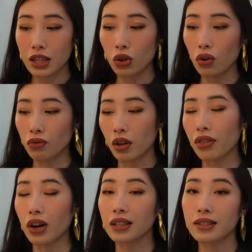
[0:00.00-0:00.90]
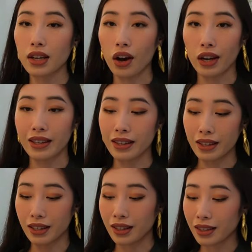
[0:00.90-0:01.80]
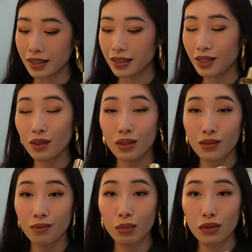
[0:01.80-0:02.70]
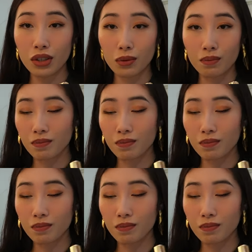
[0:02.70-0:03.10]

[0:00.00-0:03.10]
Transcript: the overall thoughts on the perfume.